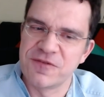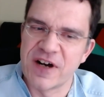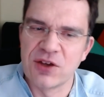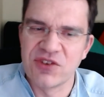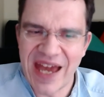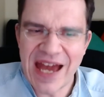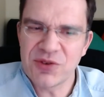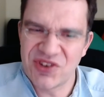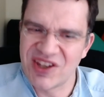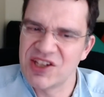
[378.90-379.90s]
files
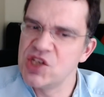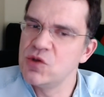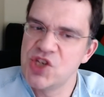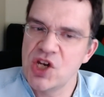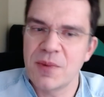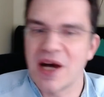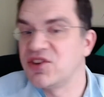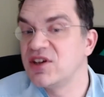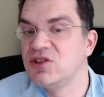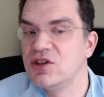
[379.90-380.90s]
outside YouTube, as
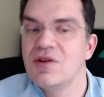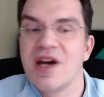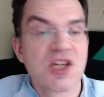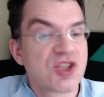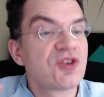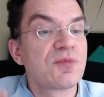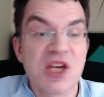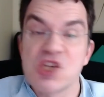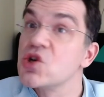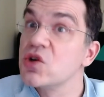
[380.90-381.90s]
I do, just
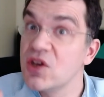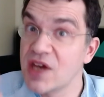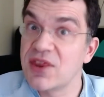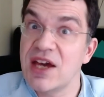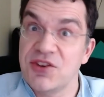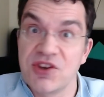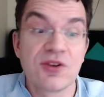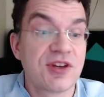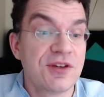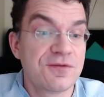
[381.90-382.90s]
make sure you get the
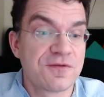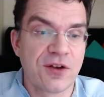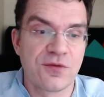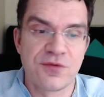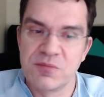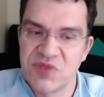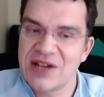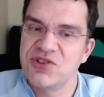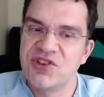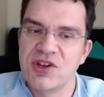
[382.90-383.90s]
SRT file from
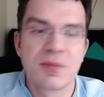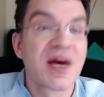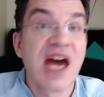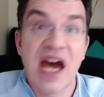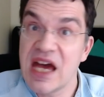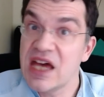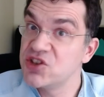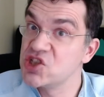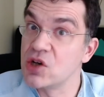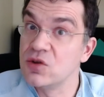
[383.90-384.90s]
Downsub as
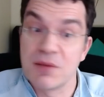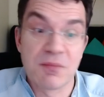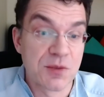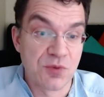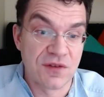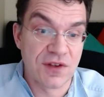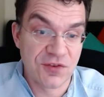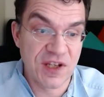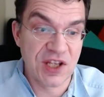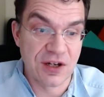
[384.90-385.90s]
shown in my previous
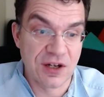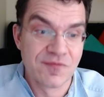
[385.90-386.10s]
video.